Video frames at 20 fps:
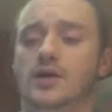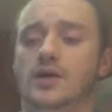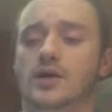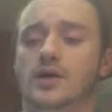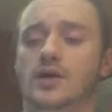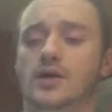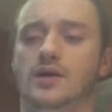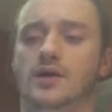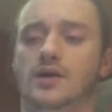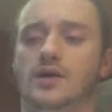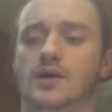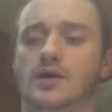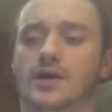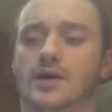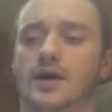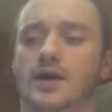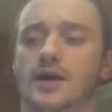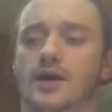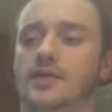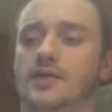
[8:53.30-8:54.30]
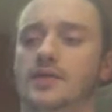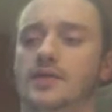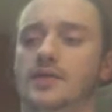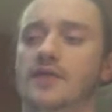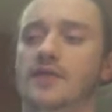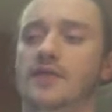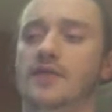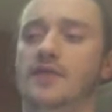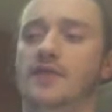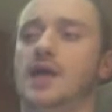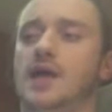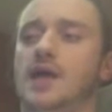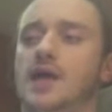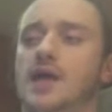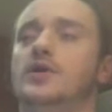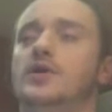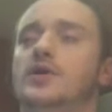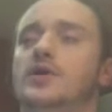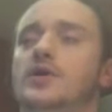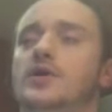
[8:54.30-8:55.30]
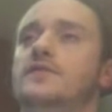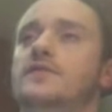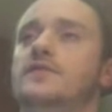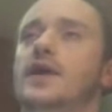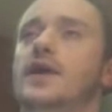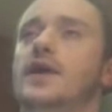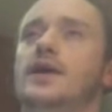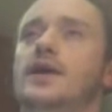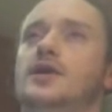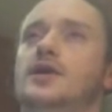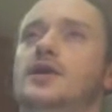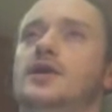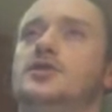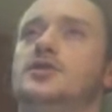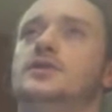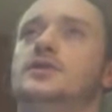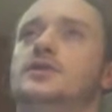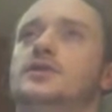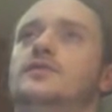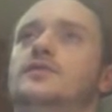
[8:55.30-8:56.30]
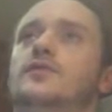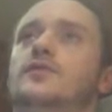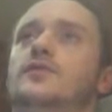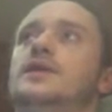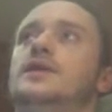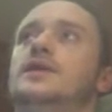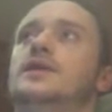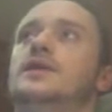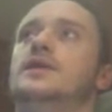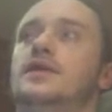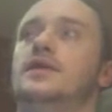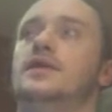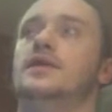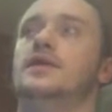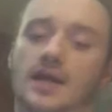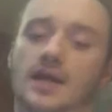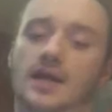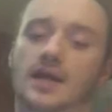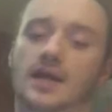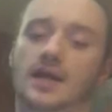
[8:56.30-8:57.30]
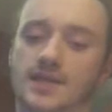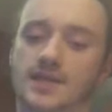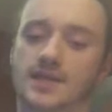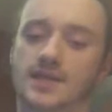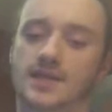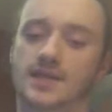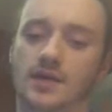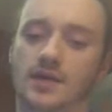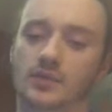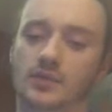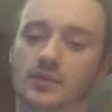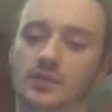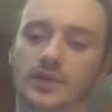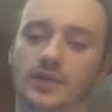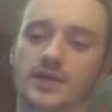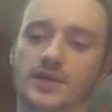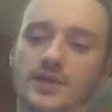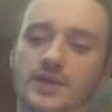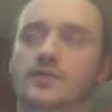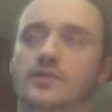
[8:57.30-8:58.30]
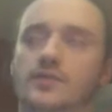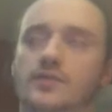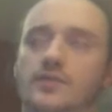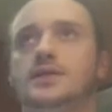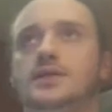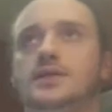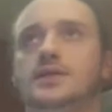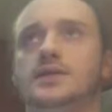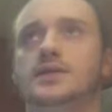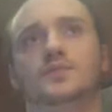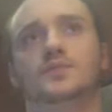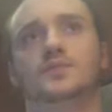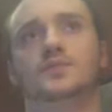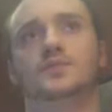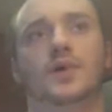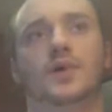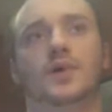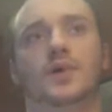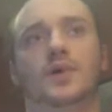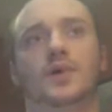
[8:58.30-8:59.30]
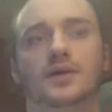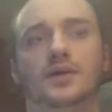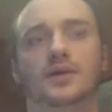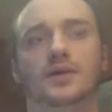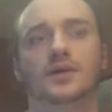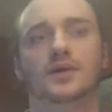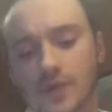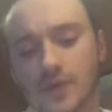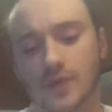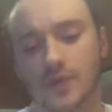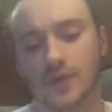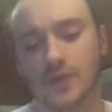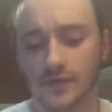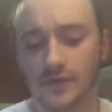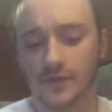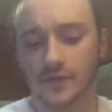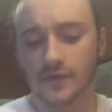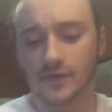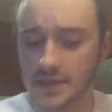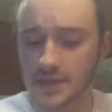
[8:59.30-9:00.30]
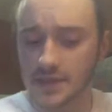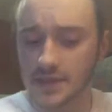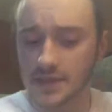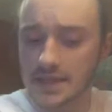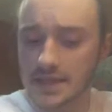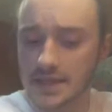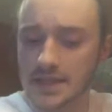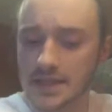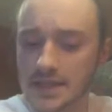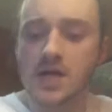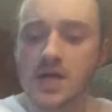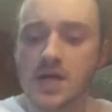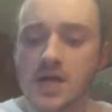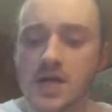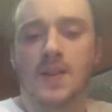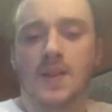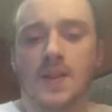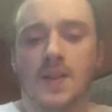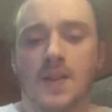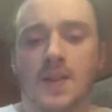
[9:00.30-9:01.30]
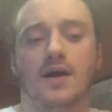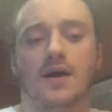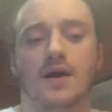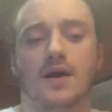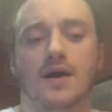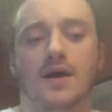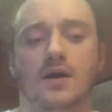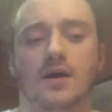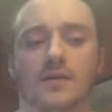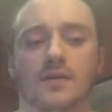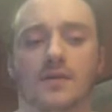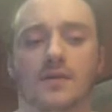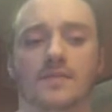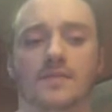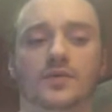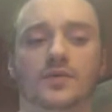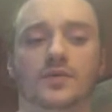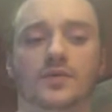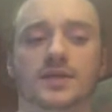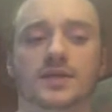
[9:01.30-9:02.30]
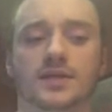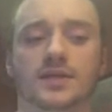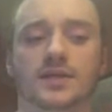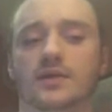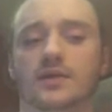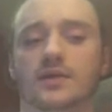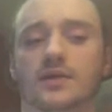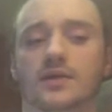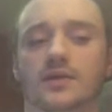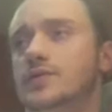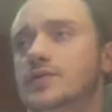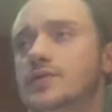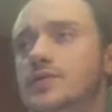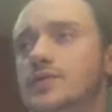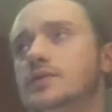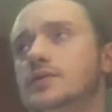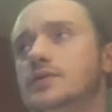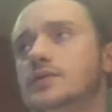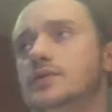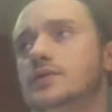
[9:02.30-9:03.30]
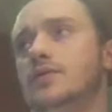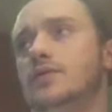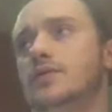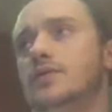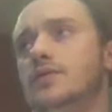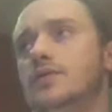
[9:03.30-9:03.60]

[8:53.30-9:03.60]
at the same place. So this in 2015, it was in St. Louis, so that was cool. It was cool traveling there. And